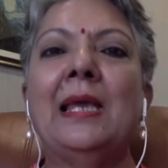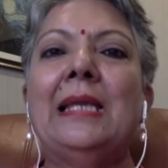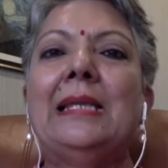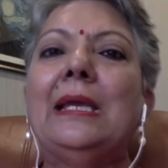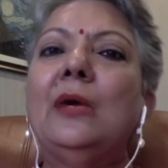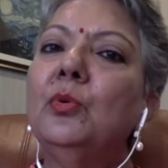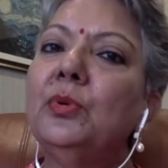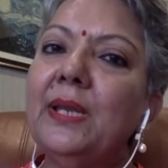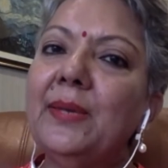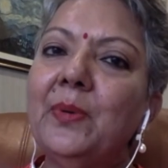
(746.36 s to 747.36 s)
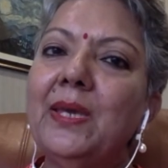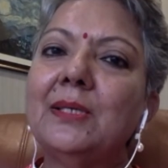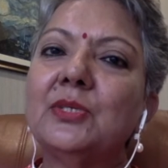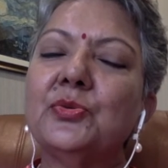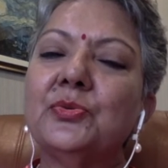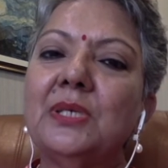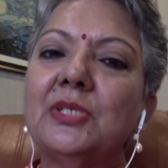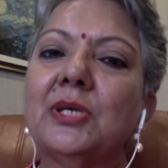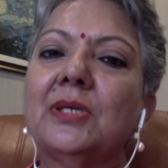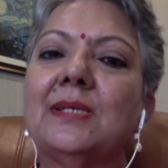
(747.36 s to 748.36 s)
The only way to reach
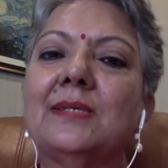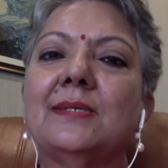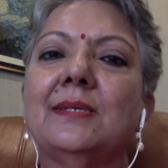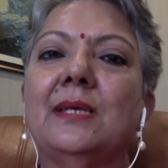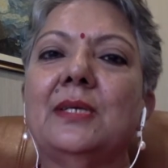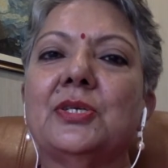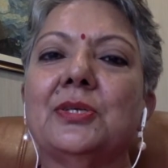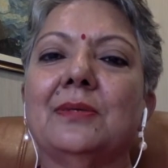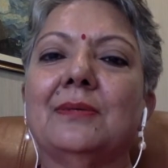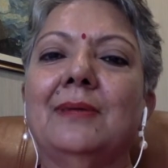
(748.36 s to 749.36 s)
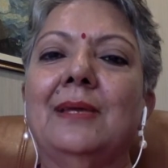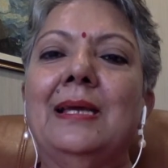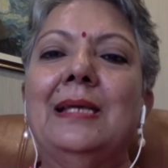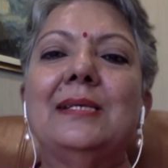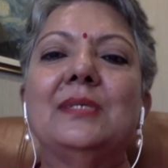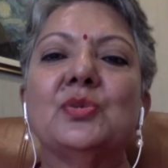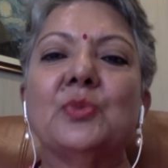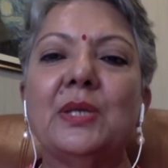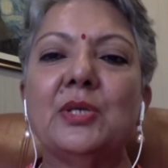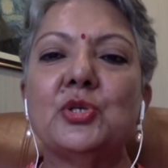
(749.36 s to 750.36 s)
our destination is to
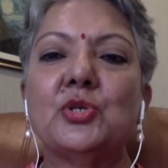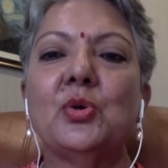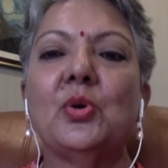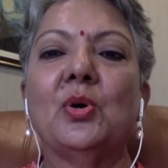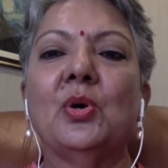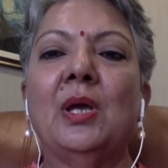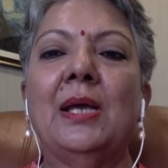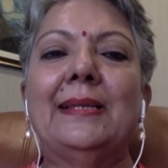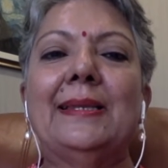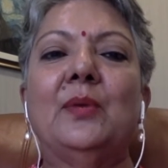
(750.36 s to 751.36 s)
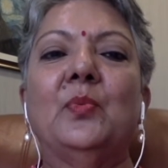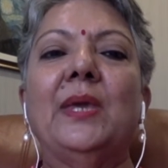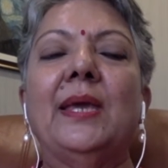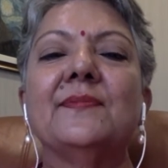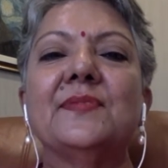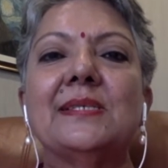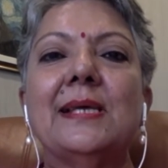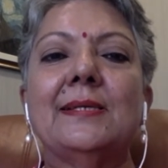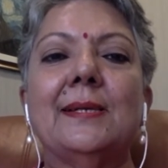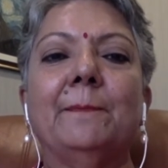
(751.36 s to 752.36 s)
ensure that we have
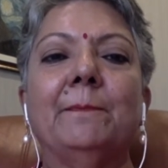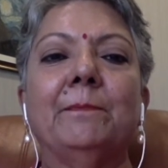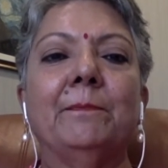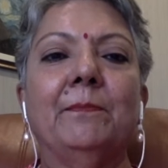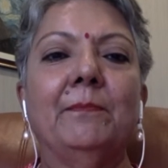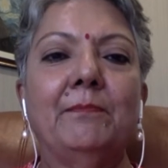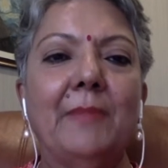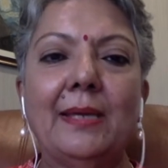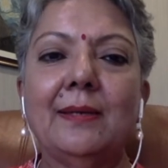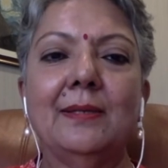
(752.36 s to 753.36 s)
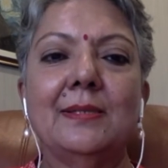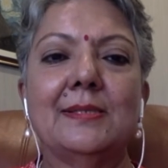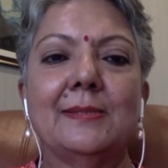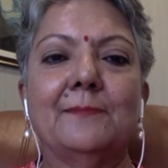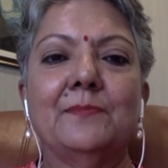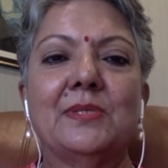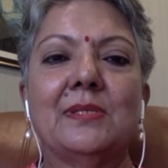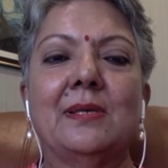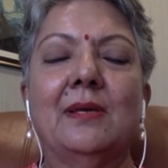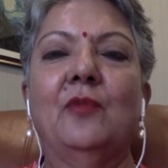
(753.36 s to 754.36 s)
set up mechanisms
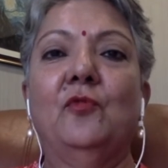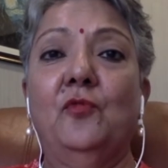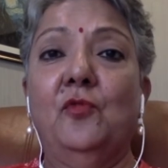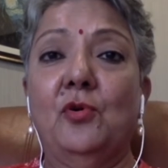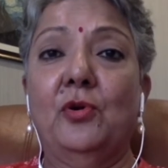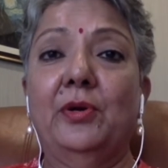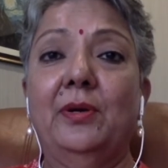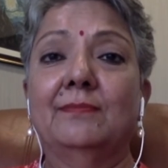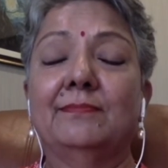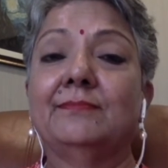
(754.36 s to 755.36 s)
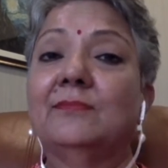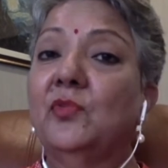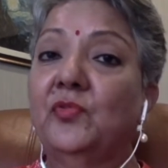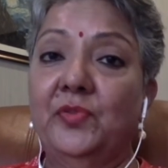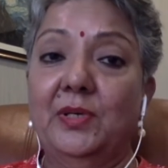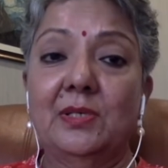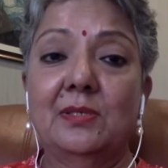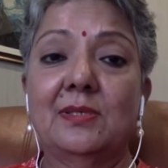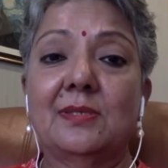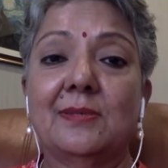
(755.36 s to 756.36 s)
for
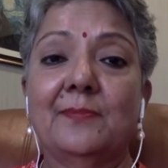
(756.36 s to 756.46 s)
first